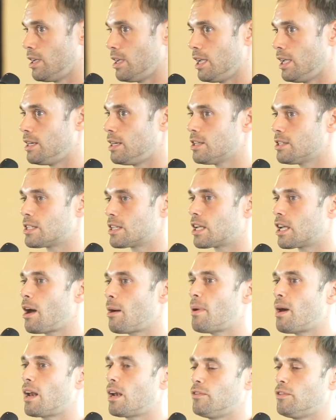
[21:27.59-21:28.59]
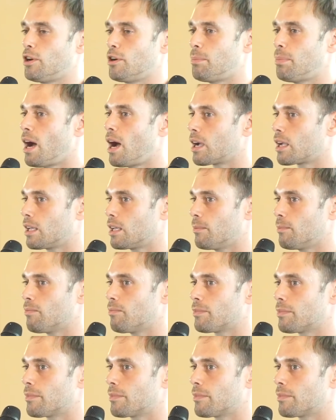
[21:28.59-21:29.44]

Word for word: It doesn't come out of your pocket.